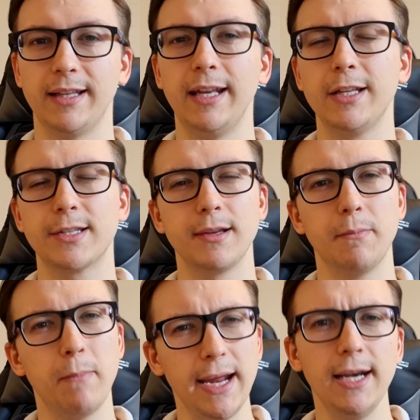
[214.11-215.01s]
and it's
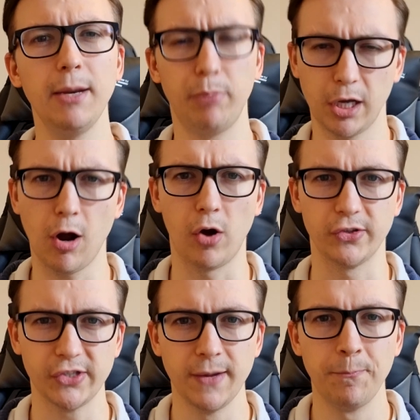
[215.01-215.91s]
mainly
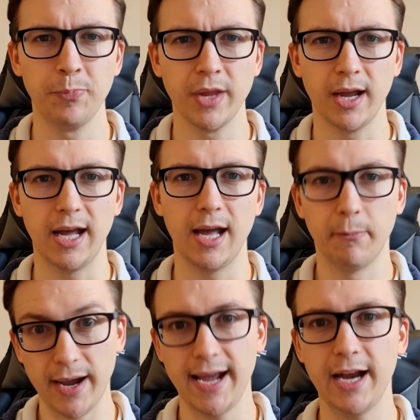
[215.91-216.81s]
because
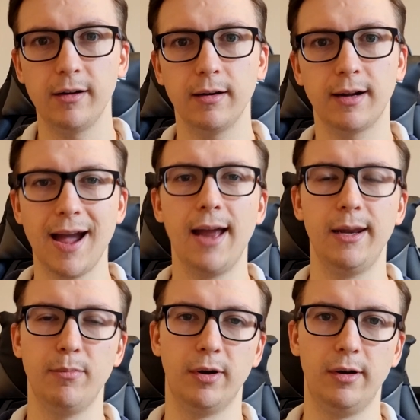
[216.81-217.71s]
my hair
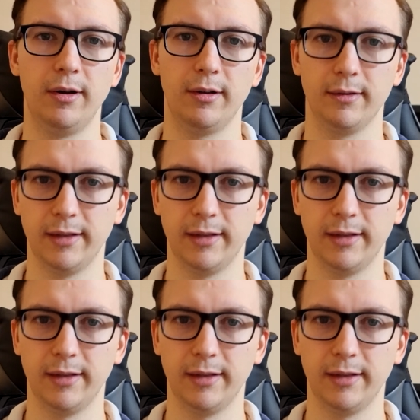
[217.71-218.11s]
caliber,